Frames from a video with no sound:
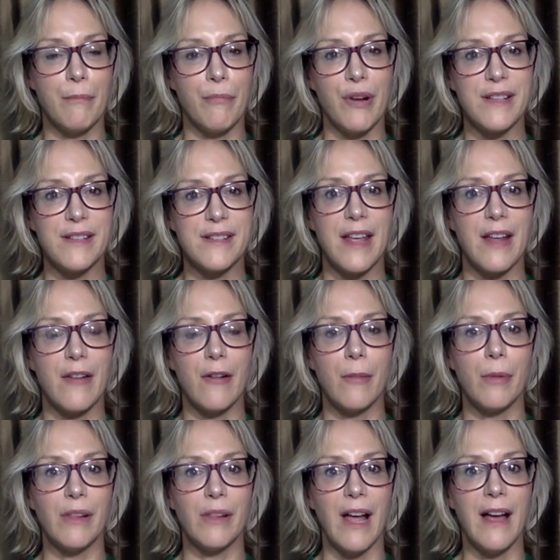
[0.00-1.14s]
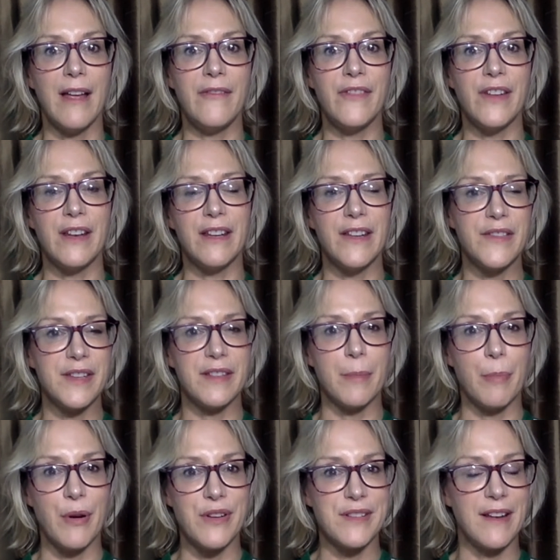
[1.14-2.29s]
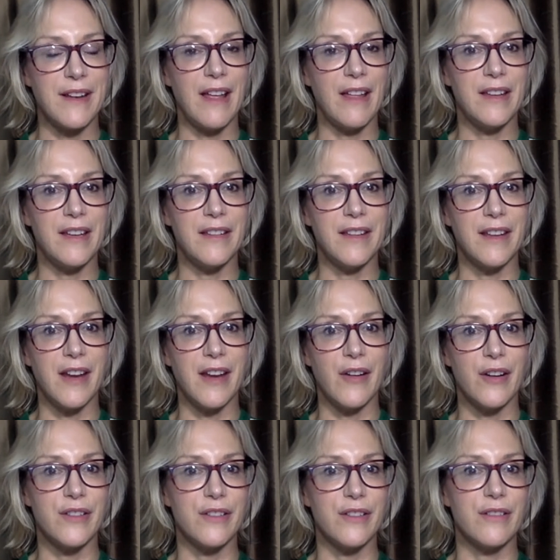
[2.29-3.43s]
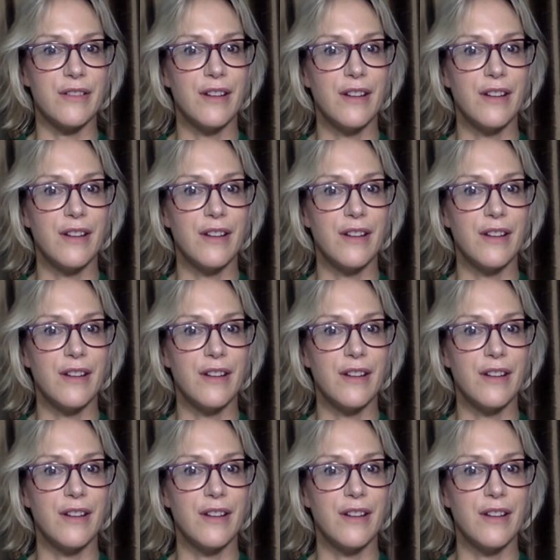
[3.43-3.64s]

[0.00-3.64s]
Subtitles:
brings that herb alive and gives it the personality and the character